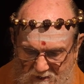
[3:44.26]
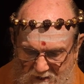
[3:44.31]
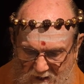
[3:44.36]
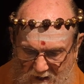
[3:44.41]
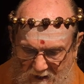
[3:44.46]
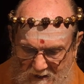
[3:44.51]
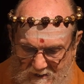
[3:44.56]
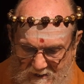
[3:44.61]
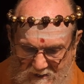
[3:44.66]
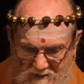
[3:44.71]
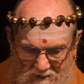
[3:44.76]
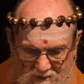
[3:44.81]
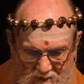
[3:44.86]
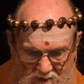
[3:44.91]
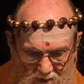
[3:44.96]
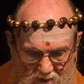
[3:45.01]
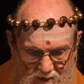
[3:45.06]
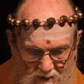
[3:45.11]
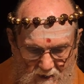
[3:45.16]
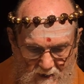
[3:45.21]
the
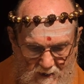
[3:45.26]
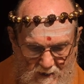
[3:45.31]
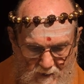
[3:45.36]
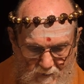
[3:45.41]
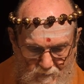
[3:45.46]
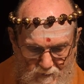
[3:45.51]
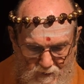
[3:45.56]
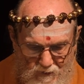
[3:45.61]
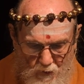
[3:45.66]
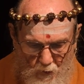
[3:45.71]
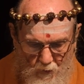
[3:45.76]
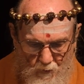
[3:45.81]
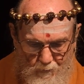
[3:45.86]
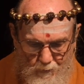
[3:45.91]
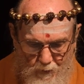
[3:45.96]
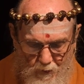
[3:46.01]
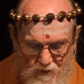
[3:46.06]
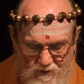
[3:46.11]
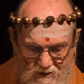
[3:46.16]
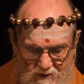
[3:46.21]
idea of his own
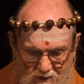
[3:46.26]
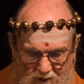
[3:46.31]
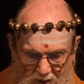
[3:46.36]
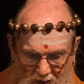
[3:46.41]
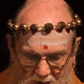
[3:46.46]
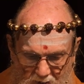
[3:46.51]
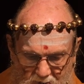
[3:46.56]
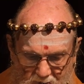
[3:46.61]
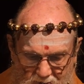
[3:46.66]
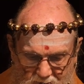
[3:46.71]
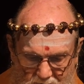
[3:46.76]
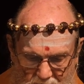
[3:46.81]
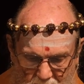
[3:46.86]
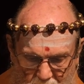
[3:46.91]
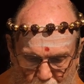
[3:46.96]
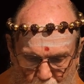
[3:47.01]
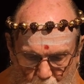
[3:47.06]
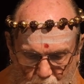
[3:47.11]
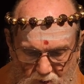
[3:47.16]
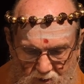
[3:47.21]
personality
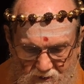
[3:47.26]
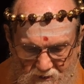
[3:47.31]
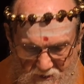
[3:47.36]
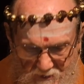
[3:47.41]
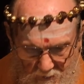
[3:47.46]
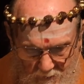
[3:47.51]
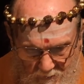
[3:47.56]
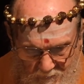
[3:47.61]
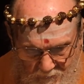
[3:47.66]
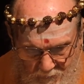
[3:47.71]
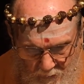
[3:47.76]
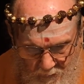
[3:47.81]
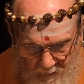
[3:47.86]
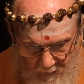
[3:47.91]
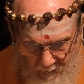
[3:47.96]
through concern for